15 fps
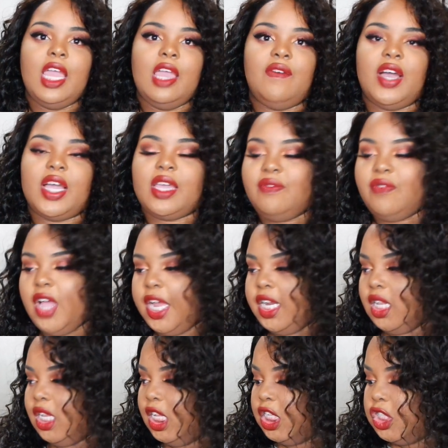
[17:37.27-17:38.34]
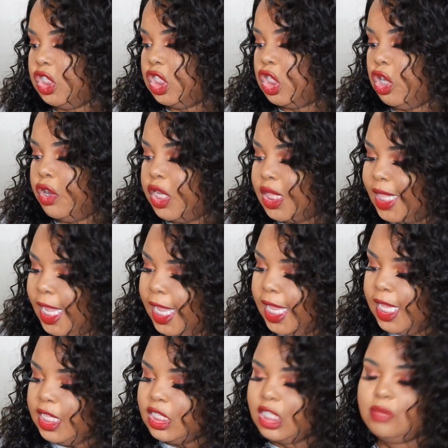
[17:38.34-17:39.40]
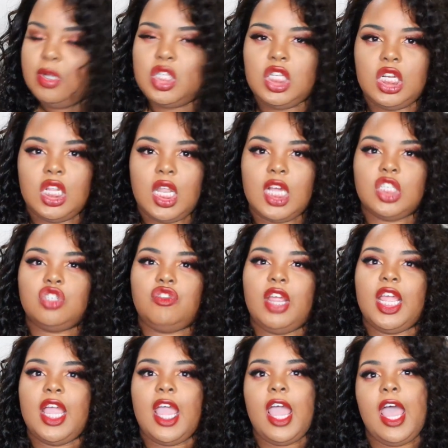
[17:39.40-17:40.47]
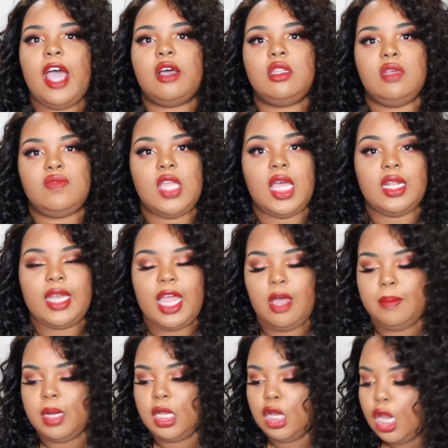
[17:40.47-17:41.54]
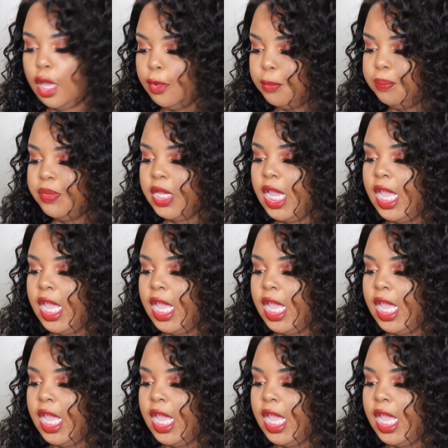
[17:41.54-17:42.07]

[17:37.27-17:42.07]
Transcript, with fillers: If I can find a link to certain things, especially the lingerie, I'll leave that down below.